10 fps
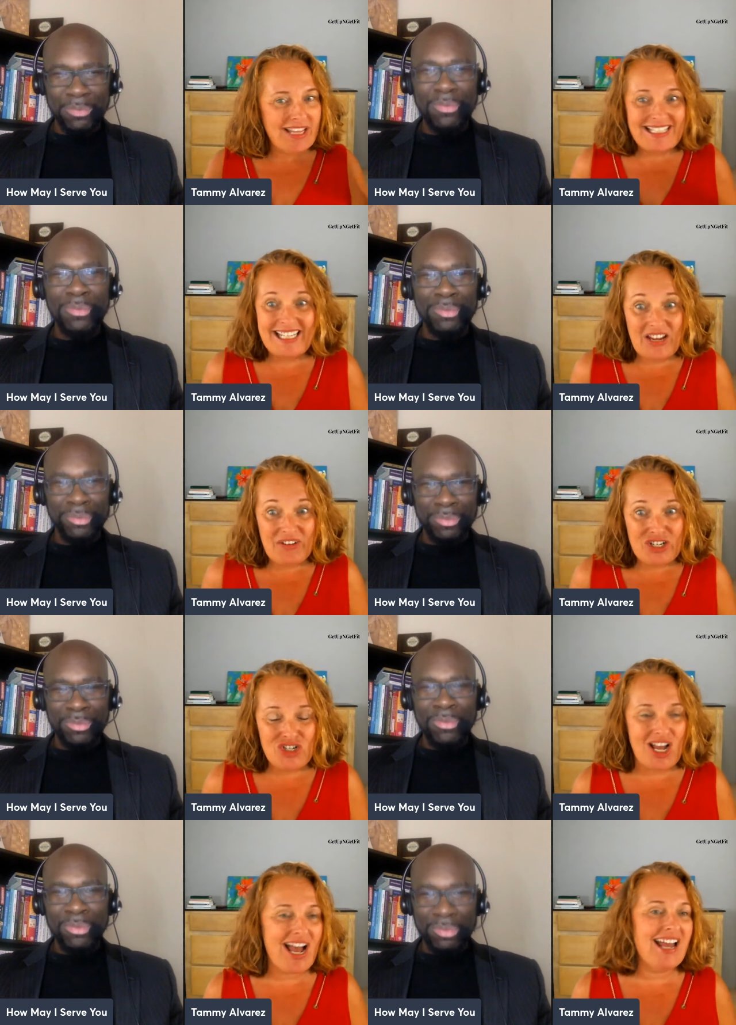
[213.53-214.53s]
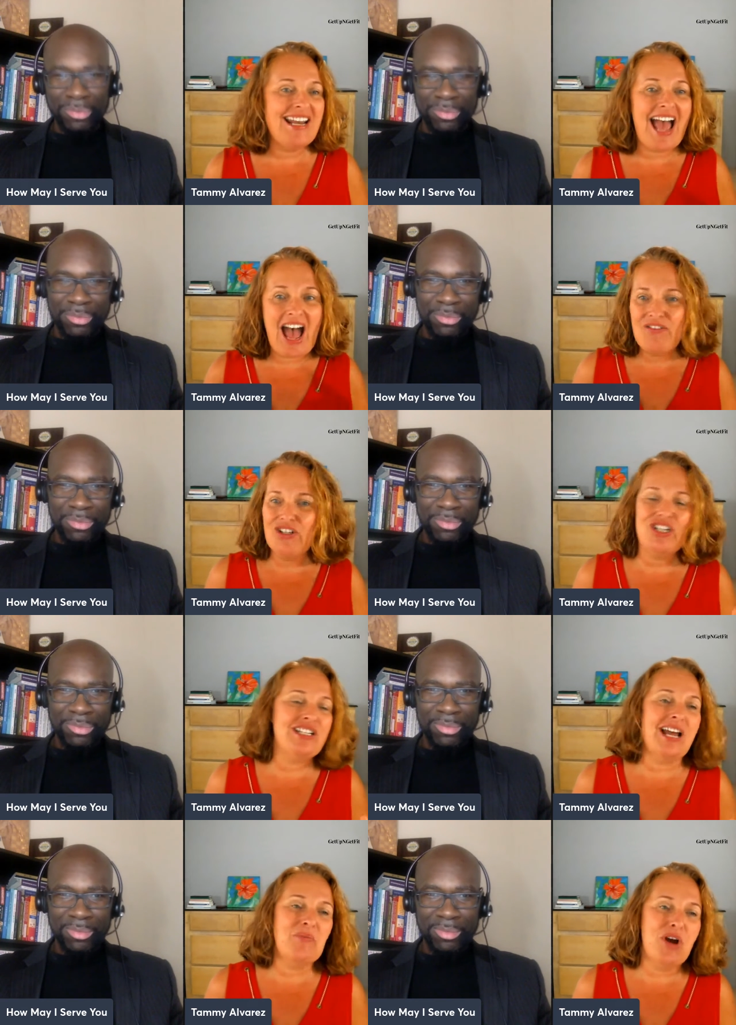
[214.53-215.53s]
Speaker 1: mm. let's give it a shot. Have a good
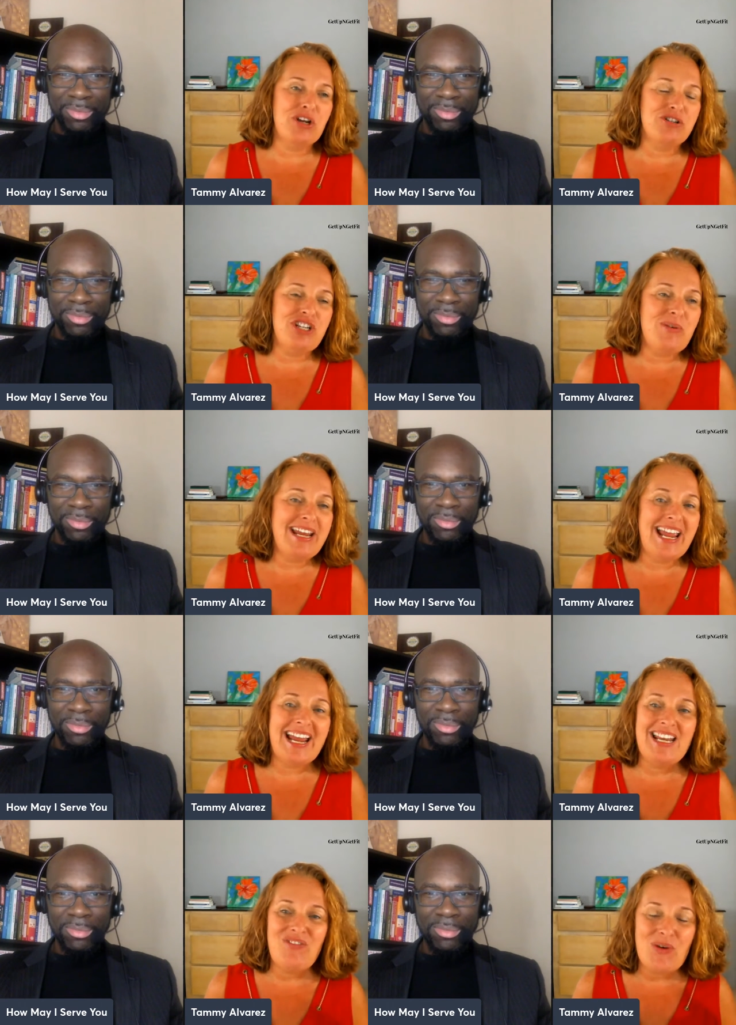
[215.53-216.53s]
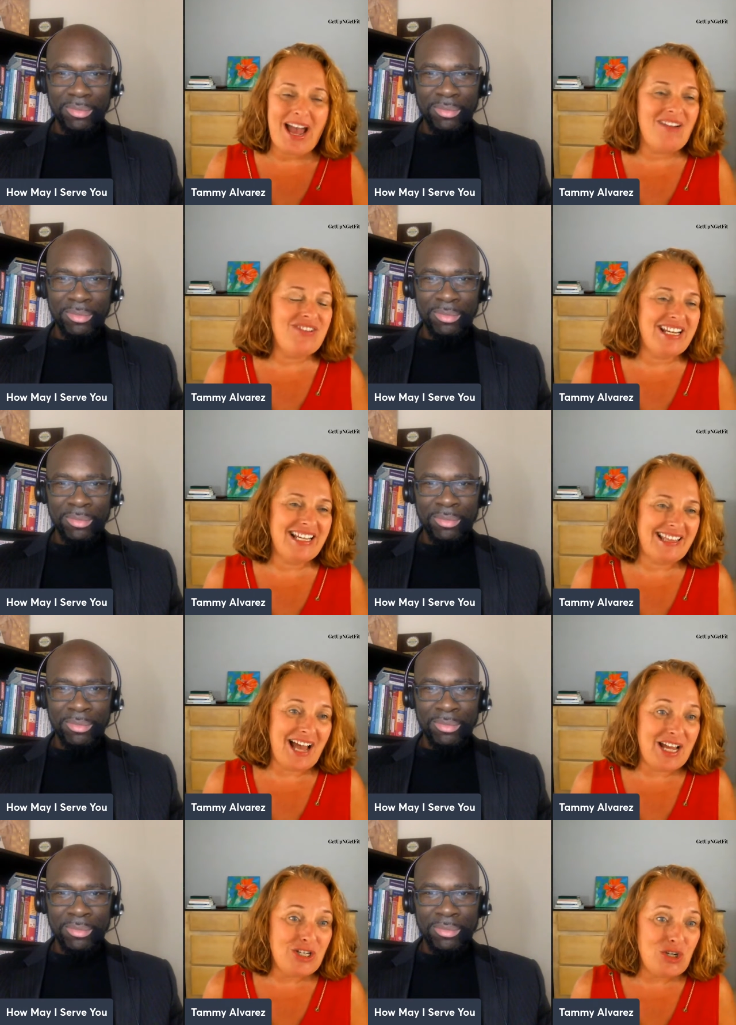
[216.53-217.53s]
time while you're doing it. And if you have to hit
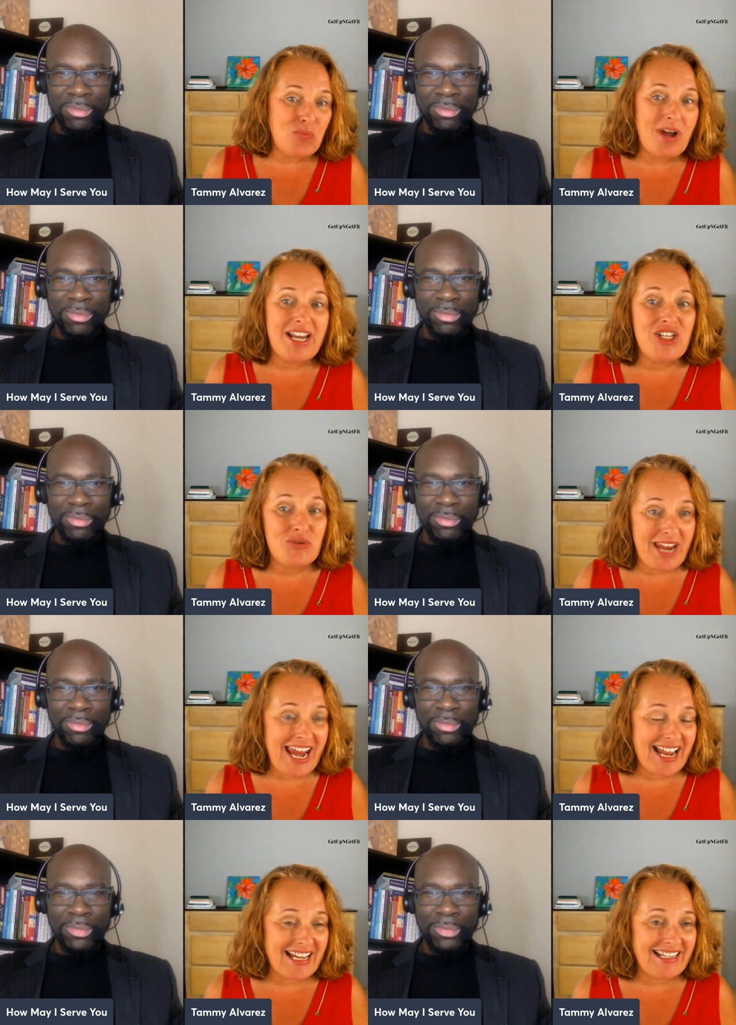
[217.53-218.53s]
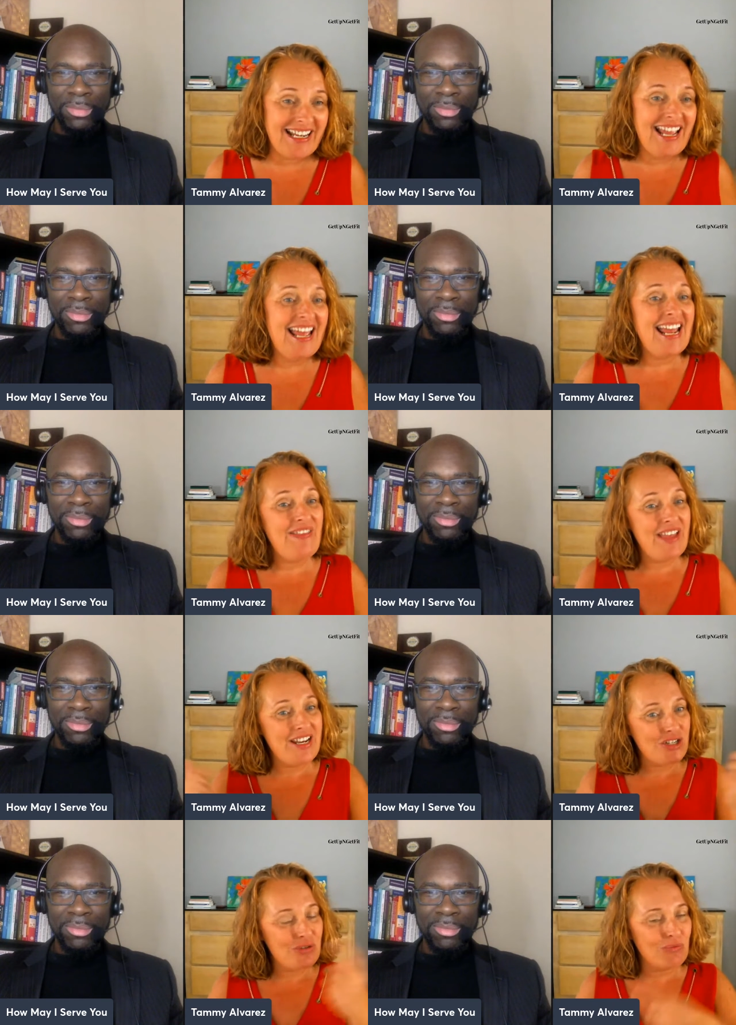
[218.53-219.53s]
the undo button, you can. And
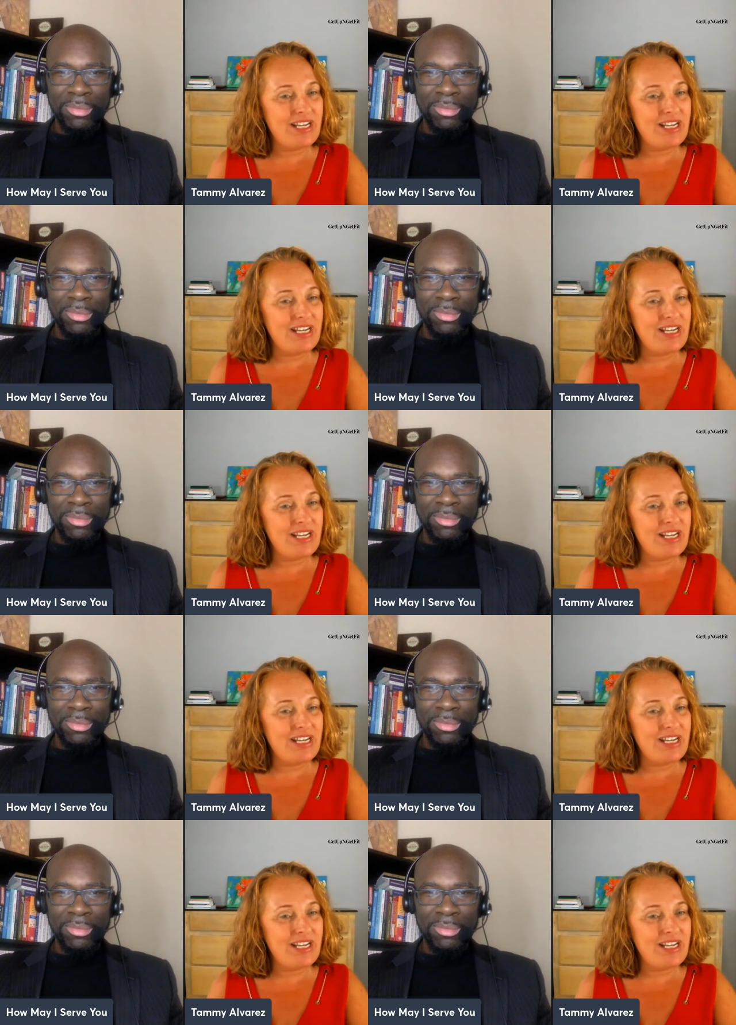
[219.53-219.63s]
then just